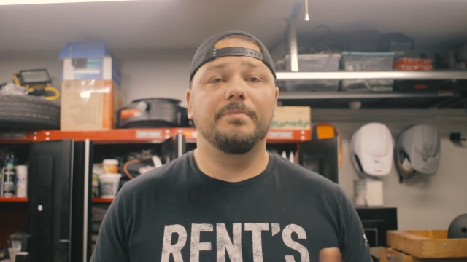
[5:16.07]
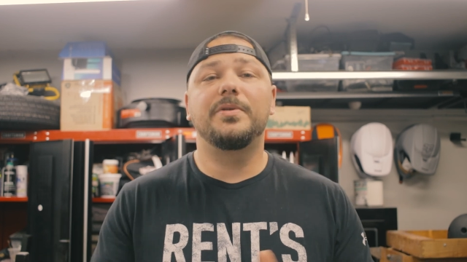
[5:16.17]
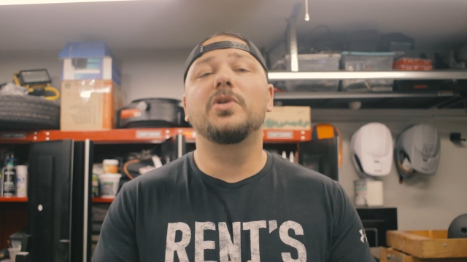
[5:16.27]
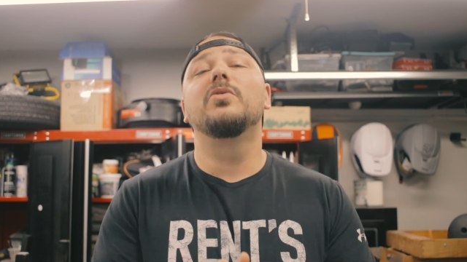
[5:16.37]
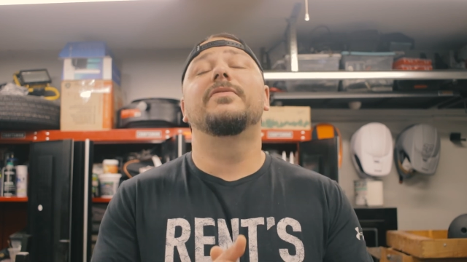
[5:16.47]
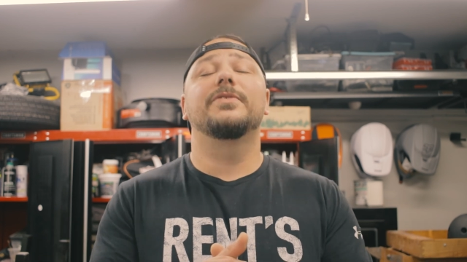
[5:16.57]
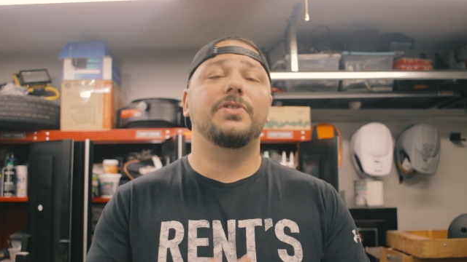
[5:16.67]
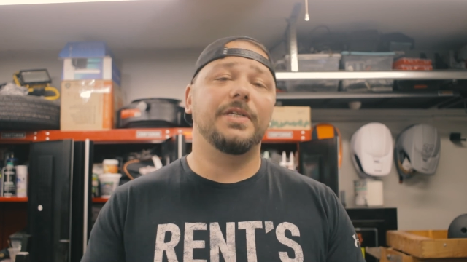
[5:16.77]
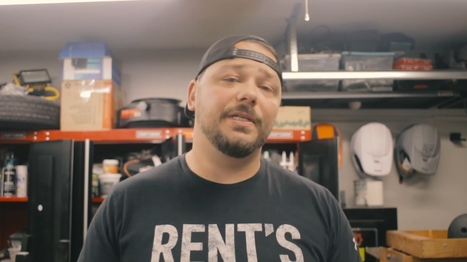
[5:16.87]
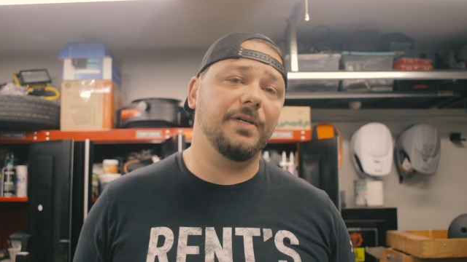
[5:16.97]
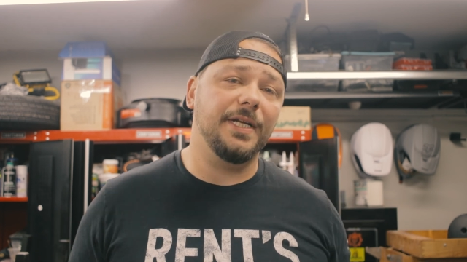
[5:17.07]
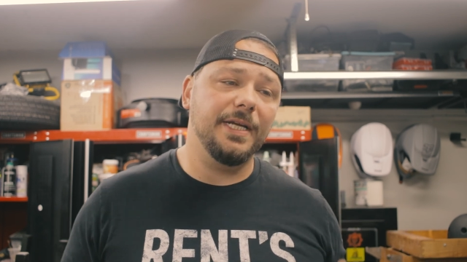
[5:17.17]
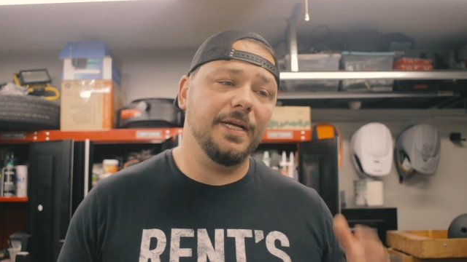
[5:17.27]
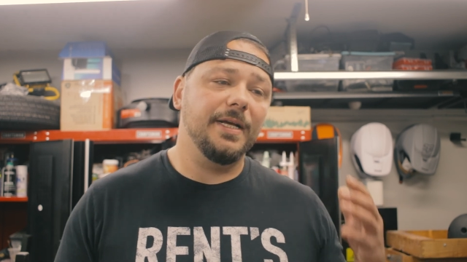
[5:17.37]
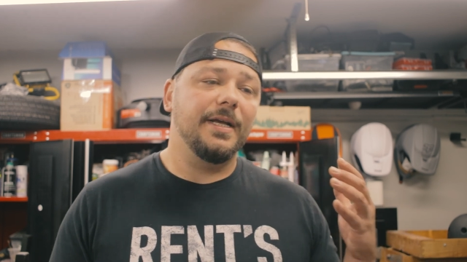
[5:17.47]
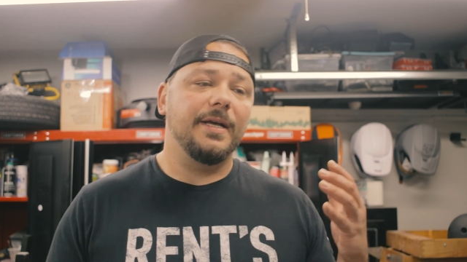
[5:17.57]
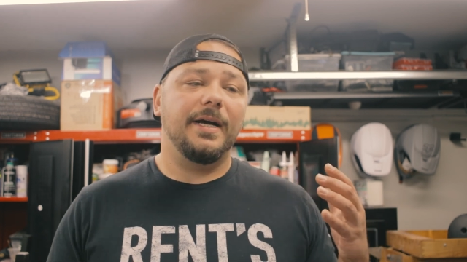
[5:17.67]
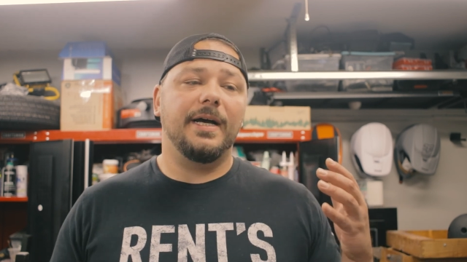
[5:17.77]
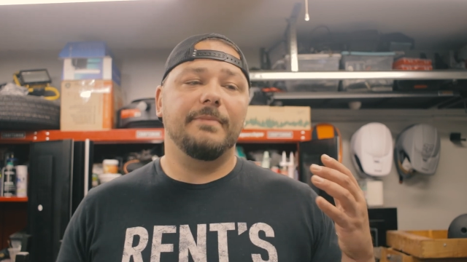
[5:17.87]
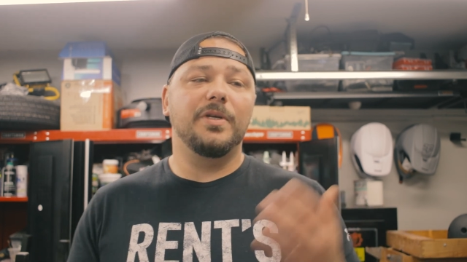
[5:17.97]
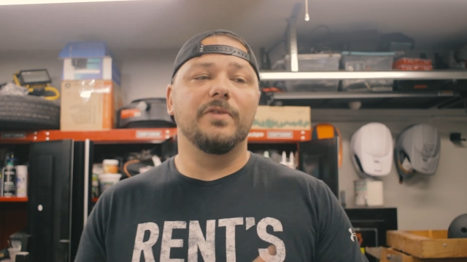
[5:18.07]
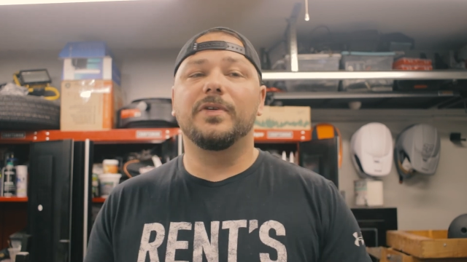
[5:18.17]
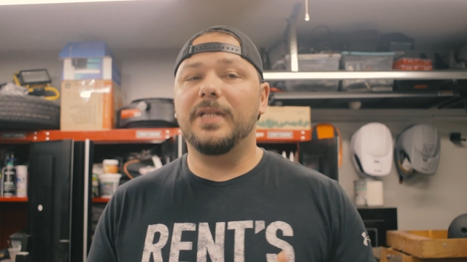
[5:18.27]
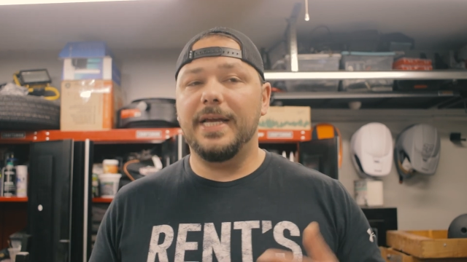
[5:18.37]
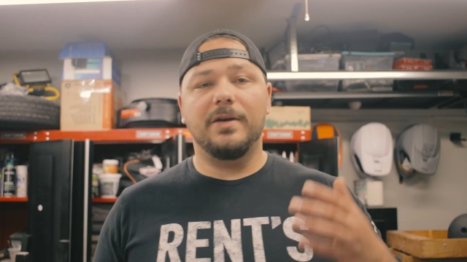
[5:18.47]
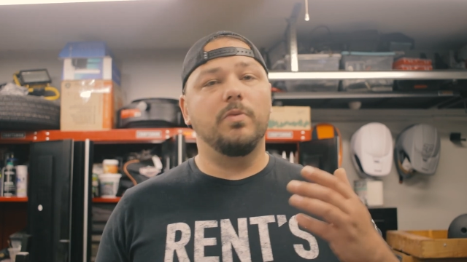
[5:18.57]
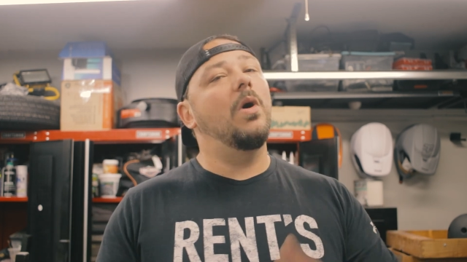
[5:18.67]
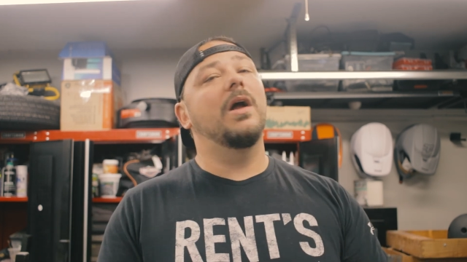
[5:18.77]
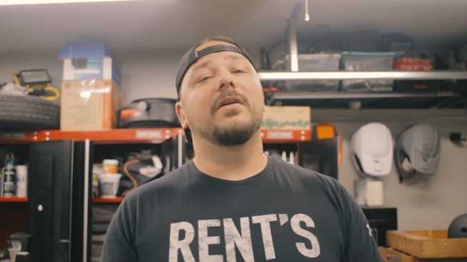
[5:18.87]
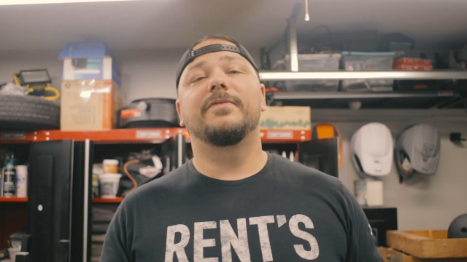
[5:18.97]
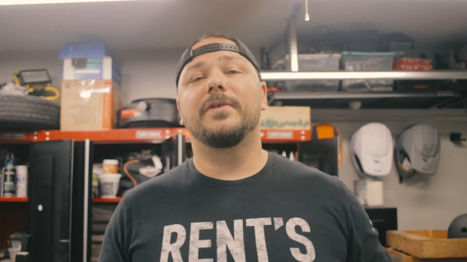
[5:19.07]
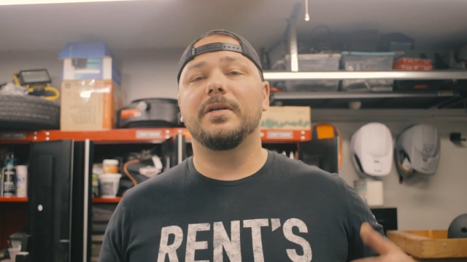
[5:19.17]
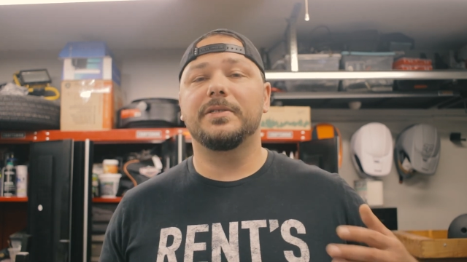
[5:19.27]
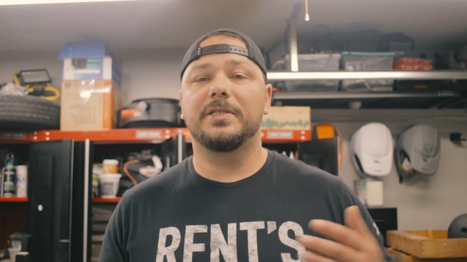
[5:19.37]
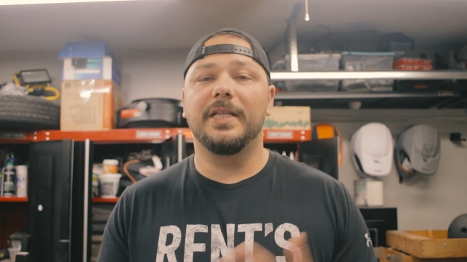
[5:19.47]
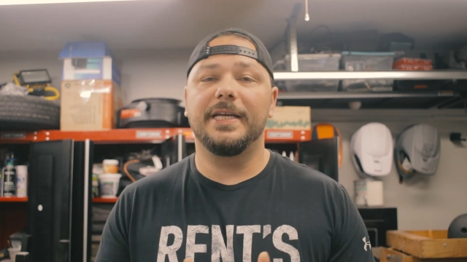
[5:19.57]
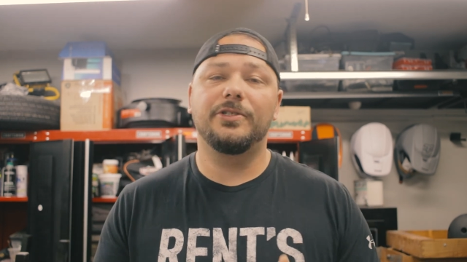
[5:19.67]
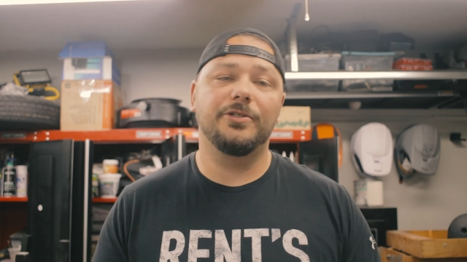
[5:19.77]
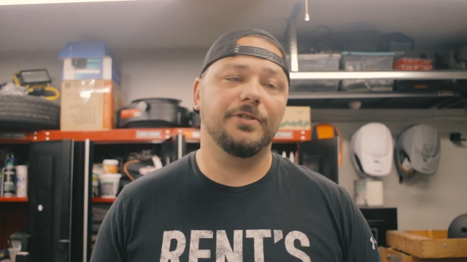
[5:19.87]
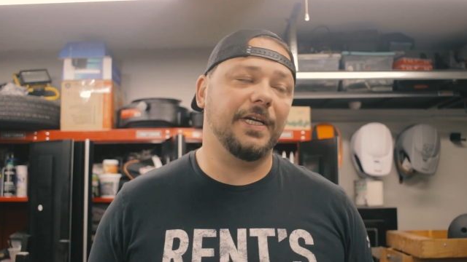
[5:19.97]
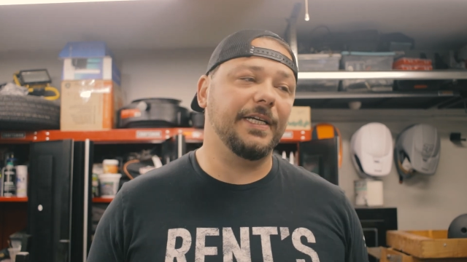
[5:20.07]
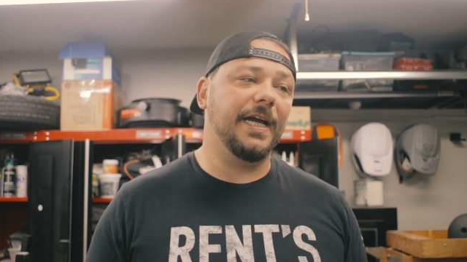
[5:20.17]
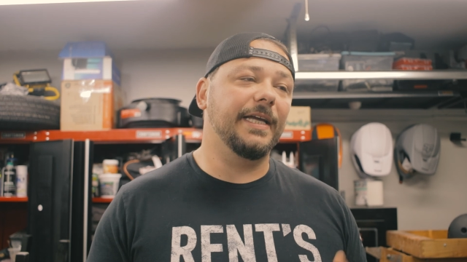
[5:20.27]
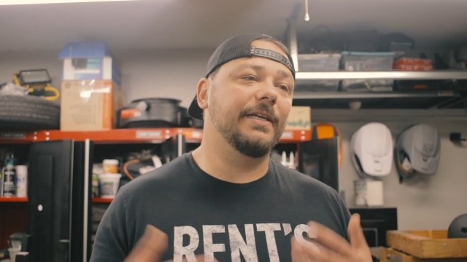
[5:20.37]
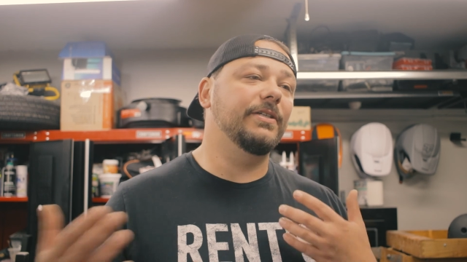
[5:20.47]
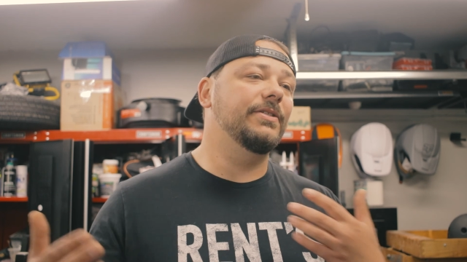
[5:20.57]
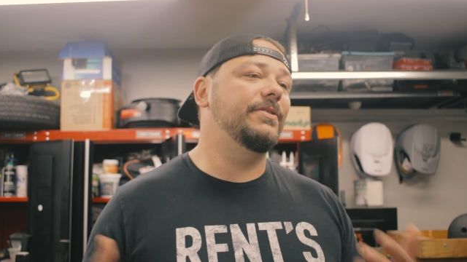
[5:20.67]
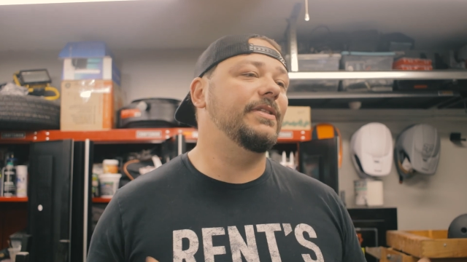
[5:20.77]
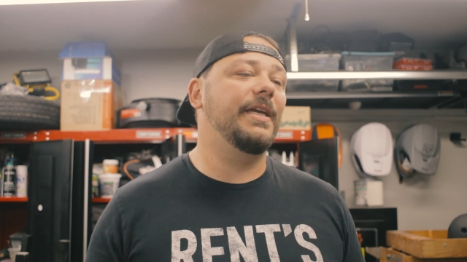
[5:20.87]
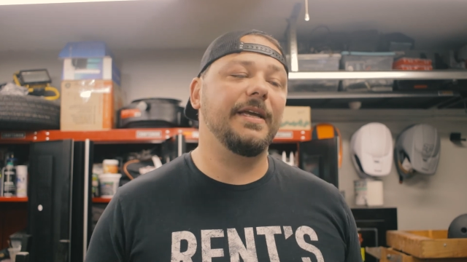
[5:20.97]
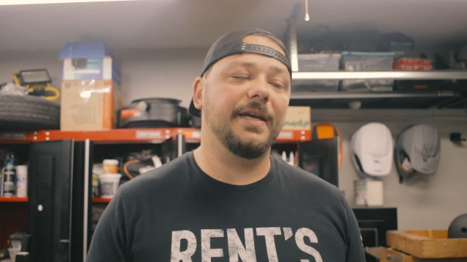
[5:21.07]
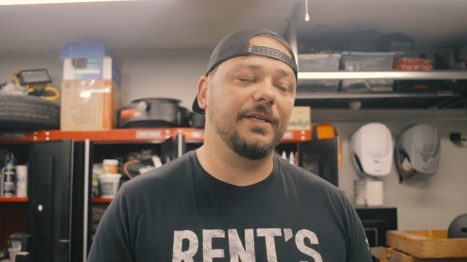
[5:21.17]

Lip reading: Beautiful scenery, beautiful lake, waterfalls, glaciers. I couldn't say